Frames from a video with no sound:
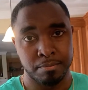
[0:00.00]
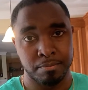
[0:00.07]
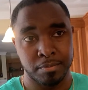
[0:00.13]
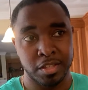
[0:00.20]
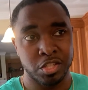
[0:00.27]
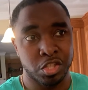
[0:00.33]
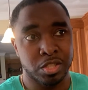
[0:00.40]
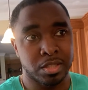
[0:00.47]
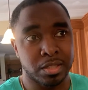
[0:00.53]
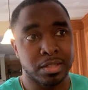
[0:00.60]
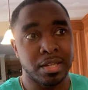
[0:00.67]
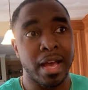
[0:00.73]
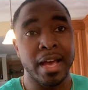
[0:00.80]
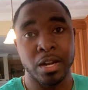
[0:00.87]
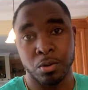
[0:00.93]
That's just a
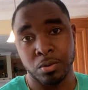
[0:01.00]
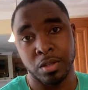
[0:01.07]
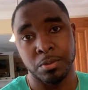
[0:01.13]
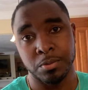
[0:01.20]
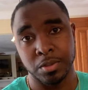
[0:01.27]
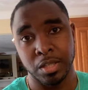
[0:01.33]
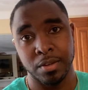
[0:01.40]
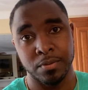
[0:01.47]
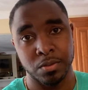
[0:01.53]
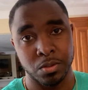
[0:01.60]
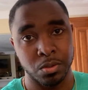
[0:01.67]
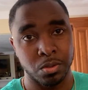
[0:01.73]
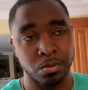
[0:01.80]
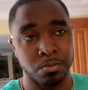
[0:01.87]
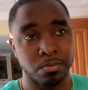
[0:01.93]
title that was given to
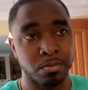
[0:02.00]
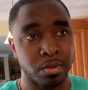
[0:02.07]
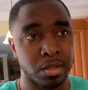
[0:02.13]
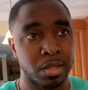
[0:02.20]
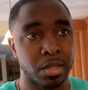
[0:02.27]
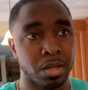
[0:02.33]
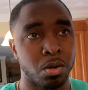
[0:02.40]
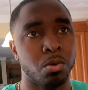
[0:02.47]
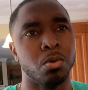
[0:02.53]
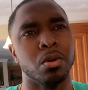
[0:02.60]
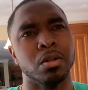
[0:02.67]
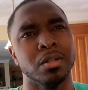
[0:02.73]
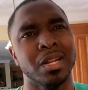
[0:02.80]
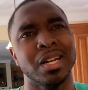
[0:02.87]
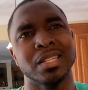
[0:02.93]
you. Or
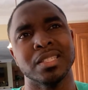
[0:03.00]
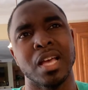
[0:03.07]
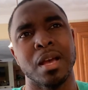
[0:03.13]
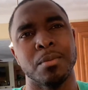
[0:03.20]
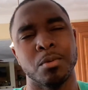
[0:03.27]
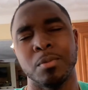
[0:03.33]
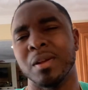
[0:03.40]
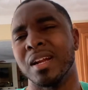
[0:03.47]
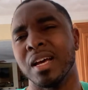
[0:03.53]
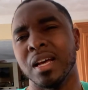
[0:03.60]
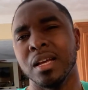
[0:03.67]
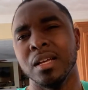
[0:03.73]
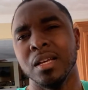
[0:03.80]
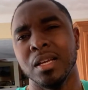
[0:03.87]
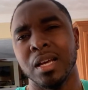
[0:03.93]
not a title, but
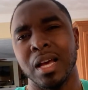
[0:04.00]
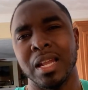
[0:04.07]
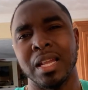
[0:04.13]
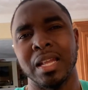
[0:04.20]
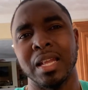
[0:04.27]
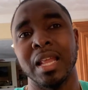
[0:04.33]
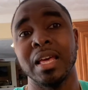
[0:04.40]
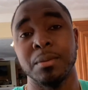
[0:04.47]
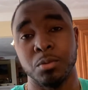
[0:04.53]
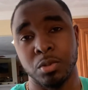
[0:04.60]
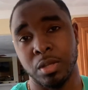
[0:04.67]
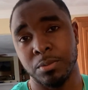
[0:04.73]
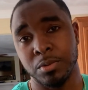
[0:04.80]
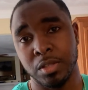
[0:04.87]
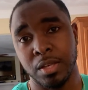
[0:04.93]
a label
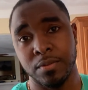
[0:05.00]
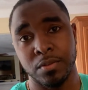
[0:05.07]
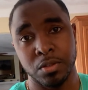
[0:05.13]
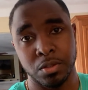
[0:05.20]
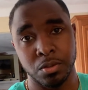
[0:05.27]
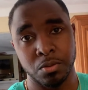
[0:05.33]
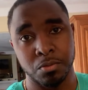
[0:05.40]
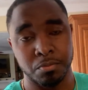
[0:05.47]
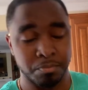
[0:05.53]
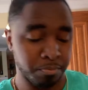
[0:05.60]
that was given to you.